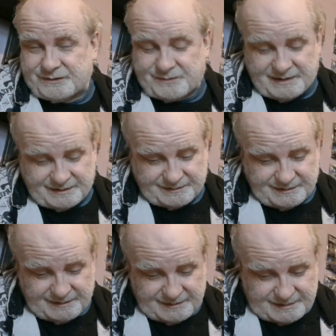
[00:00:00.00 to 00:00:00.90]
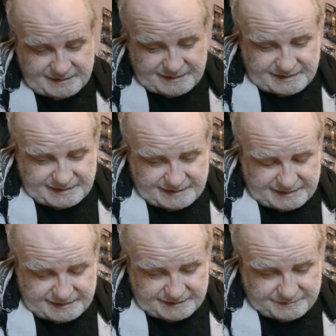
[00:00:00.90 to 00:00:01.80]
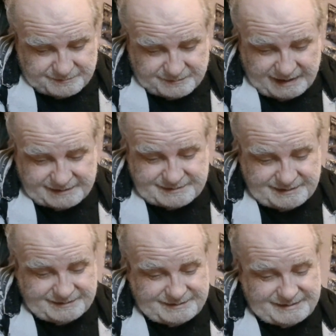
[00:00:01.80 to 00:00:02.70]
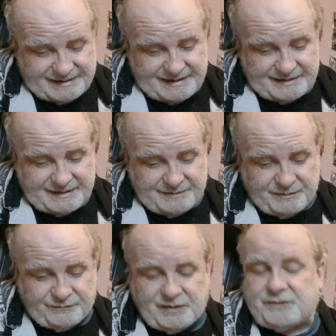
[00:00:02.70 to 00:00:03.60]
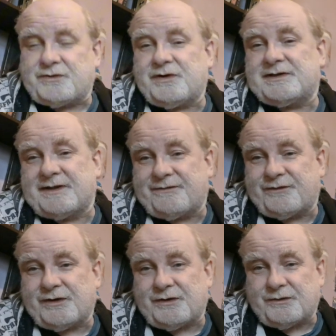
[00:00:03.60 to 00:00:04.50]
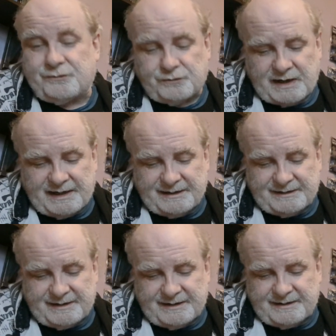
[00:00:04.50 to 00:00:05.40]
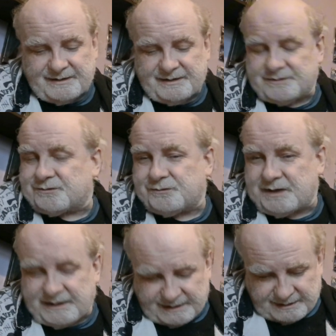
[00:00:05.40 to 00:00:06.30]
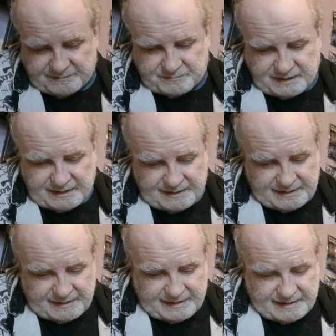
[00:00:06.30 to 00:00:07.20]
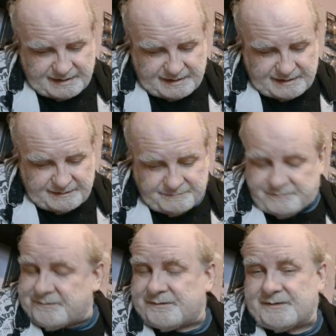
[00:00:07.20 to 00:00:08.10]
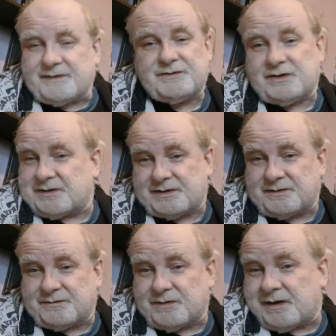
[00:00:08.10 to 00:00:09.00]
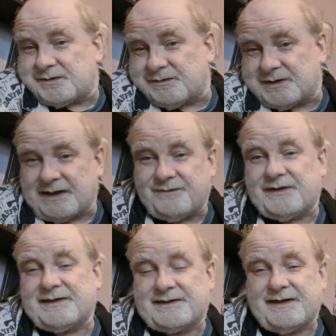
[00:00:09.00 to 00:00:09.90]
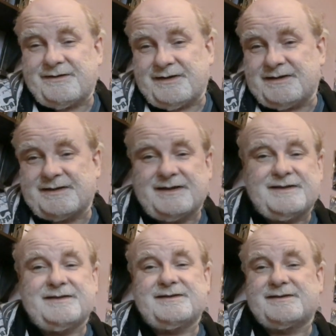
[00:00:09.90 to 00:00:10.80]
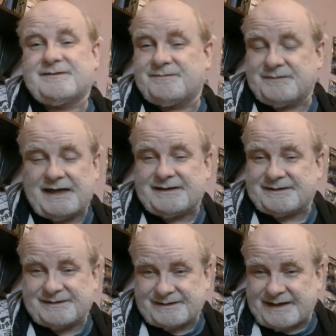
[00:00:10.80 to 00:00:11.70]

as well. Excellent. And then we've got Christopher Riley as William. Just lots of TV series as, yes,